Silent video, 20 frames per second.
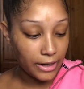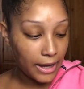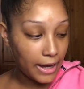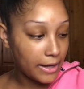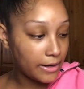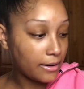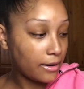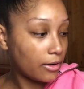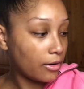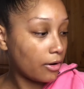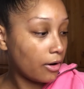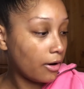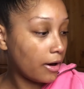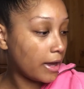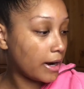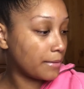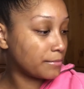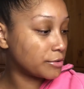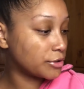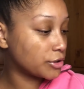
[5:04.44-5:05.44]
add a lot,
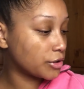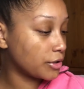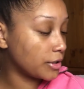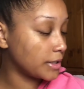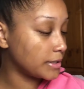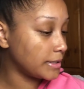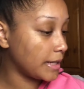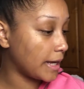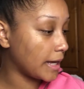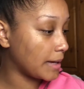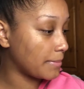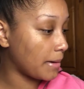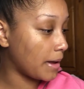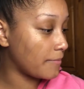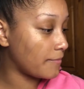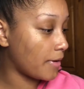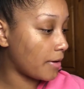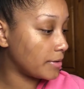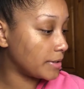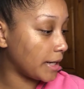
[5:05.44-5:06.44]
and I'm just gonna take my
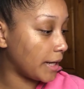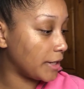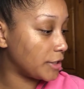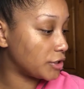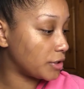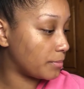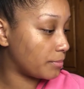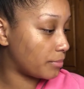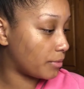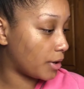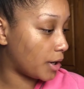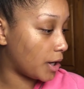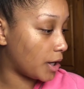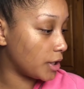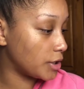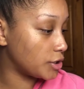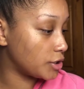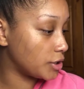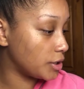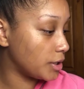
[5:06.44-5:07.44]
foundation
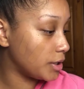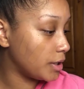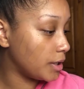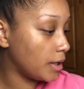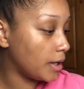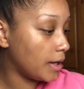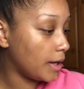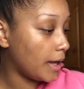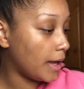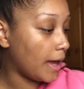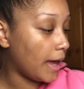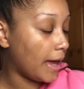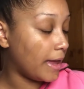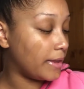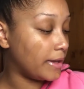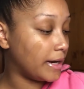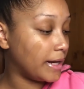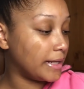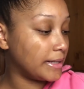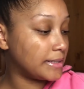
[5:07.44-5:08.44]
brush,
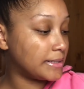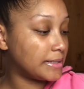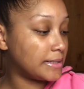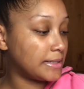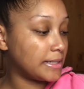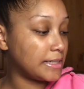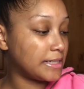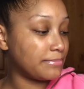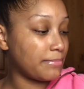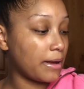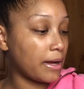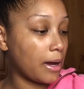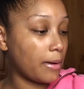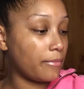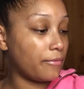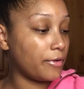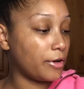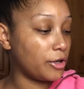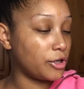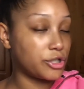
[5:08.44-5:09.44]
and it's this Makeup
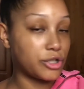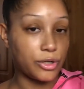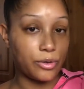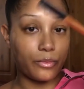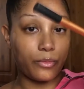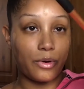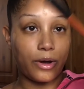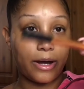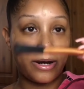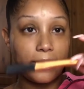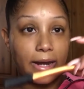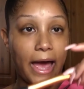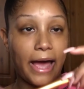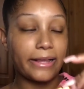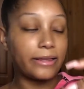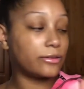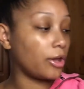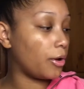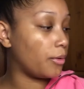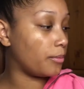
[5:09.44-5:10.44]
Solution one.
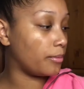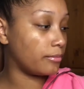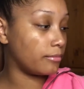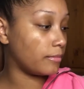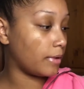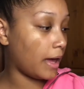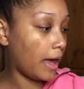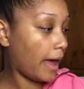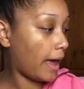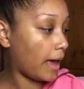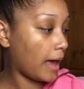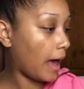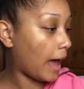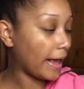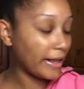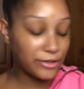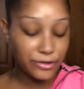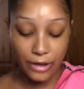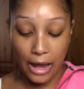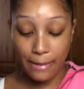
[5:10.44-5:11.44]

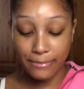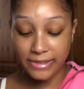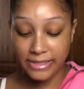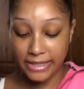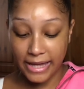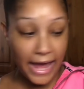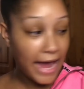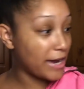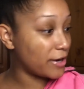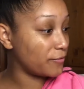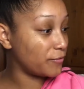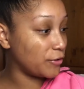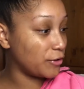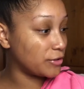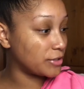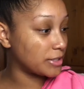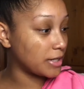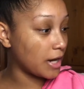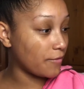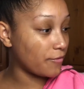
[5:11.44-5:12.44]
I'm scared of
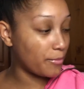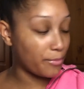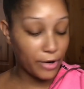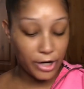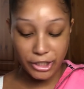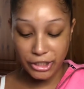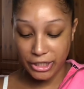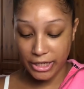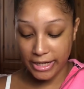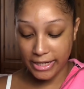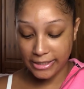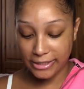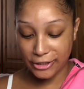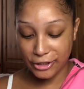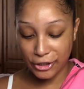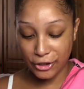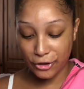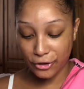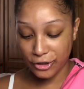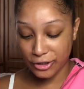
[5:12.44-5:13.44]
using other brushes
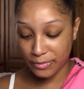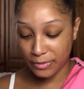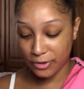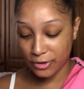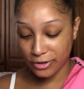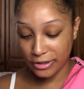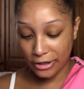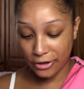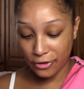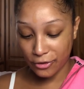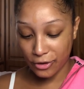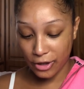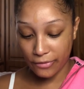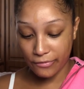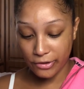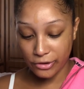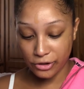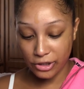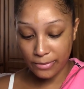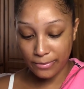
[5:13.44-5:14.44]
to use because I don't know if
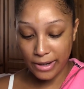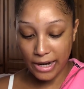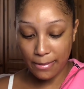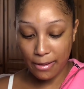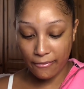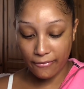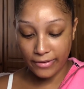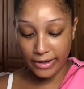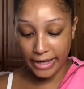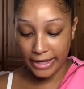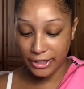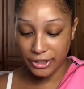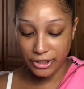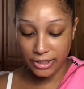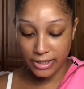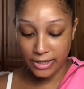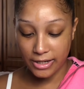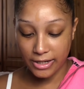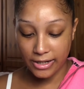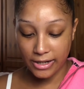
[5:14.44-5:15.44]
it's gonna blend out my
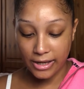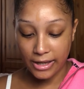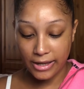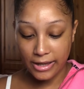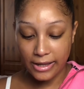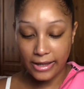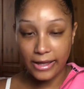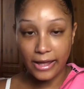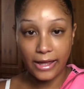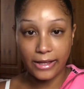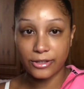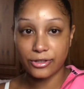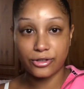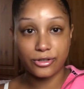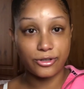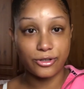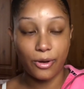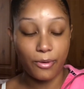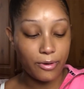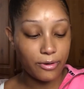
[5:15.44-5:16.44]
foundation. It's
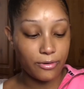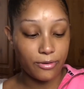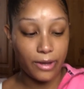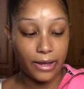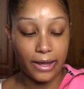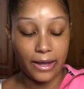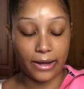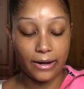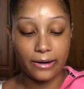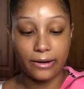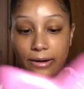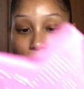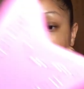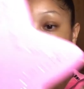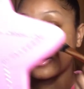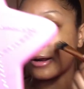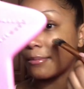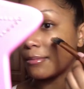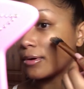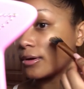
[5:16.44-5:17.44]
so annoying,
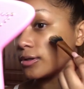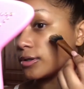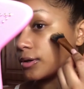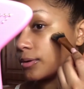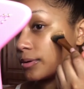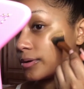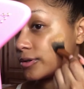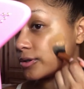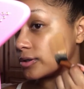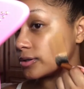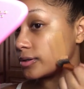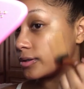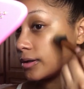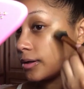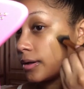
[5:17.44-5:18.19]
and I'm gonna do is just,